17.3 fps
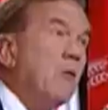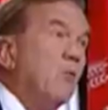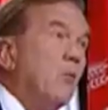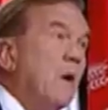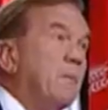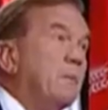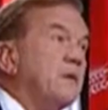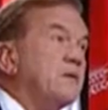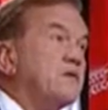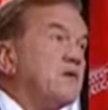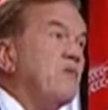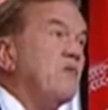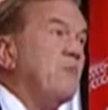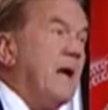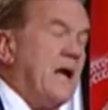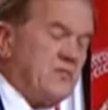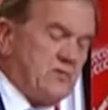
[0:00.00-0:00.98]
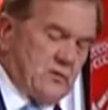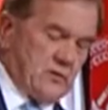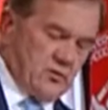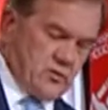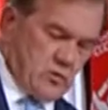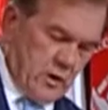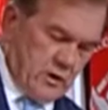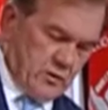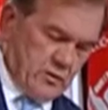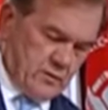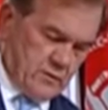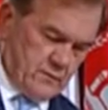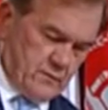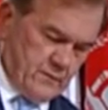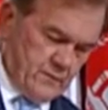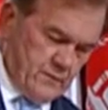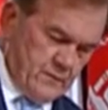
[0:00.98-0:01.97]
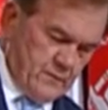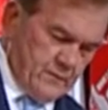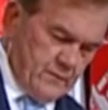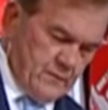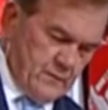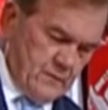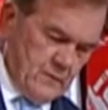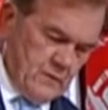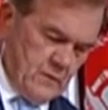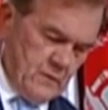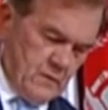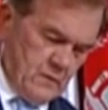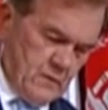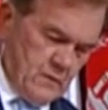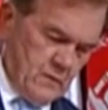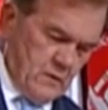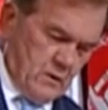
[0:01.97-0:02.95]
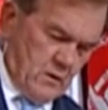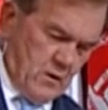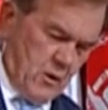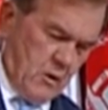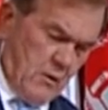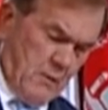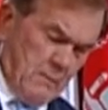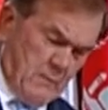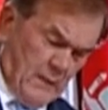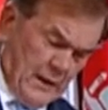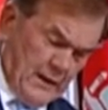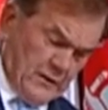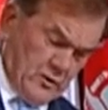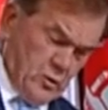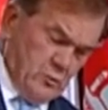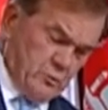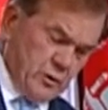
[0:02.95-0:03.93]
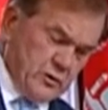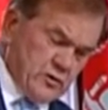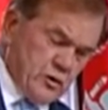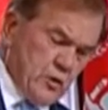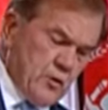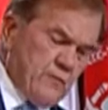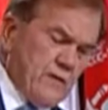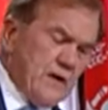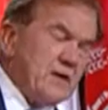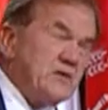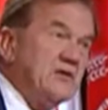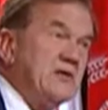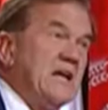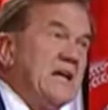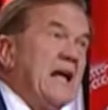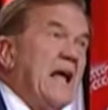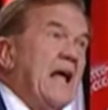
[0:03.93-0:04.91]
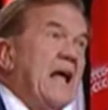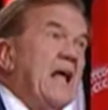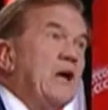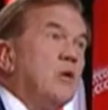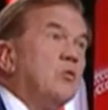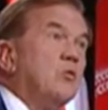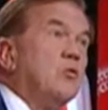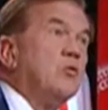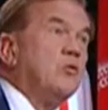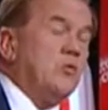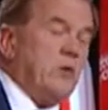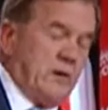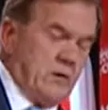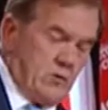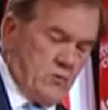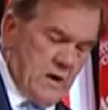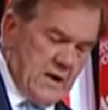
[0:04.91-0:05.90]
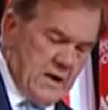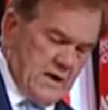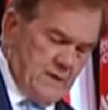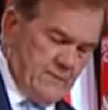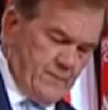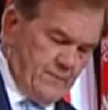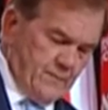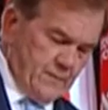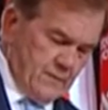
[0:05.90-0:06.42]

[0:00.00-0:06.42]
weapons of mass destruction are meant to preserve its decaying rule in Iran